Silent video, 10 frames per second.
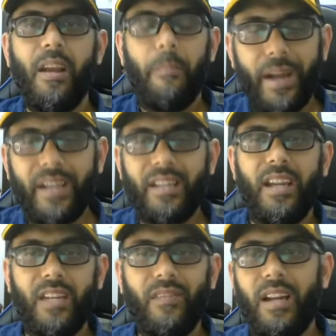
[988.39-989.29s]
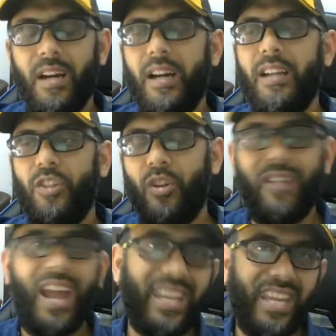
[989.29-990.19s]
But it will hurt your
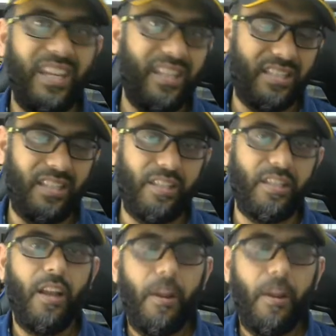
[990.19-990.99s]
ranking in the sense.